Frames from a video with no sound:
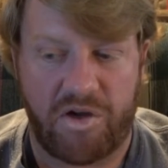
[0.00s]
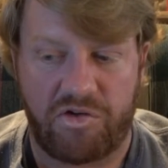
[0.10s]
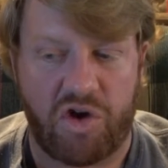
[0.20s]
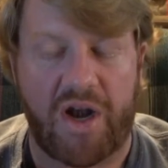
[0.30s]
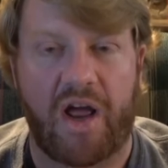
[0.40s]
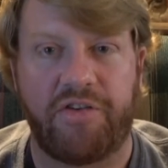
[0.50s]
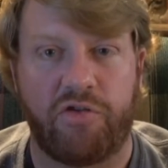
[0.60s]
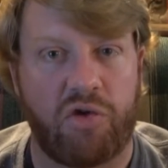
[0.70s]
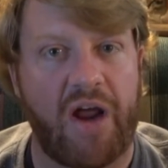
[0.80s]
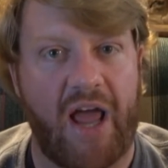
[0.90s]
try not to.
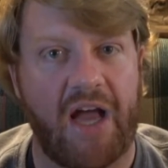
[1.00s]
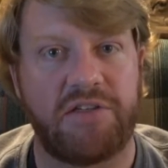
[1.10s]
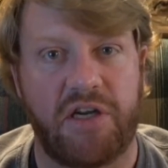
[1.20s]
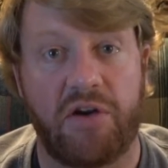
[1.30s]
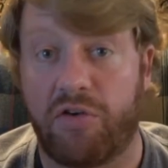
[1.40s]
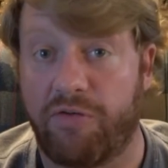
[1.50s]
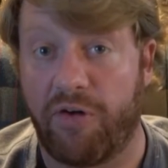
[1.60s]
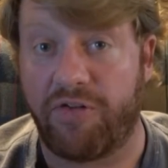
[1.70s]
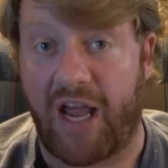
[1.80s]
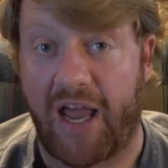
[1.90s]
Try to actually learn
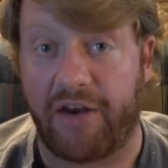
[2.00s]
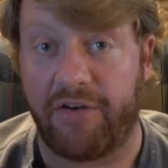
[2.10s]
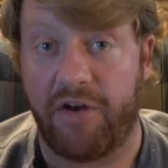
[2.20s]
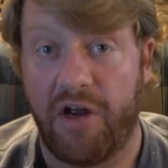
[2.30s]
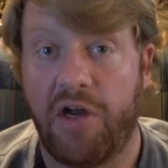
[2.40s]
firsthand.